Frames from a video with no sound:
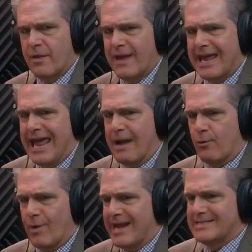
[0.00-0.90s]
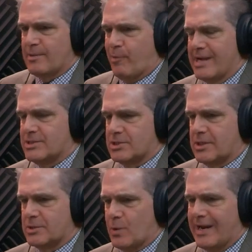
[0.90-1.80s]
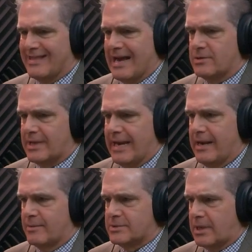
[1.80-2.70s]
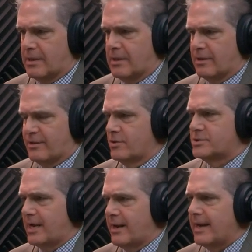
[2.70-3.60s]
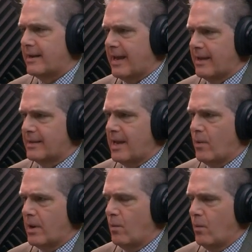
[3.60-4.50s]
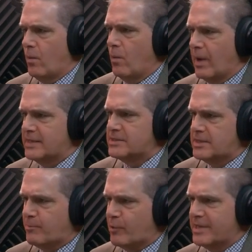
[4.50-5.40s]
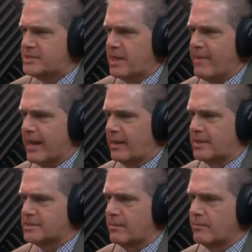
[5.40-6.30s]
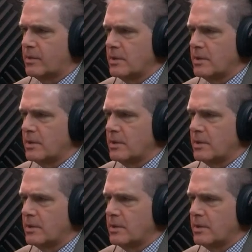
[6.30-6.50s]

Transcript: they can't raise the prices on 20,000 items on a Thursday night, can they? What what is the pricing mechanism? More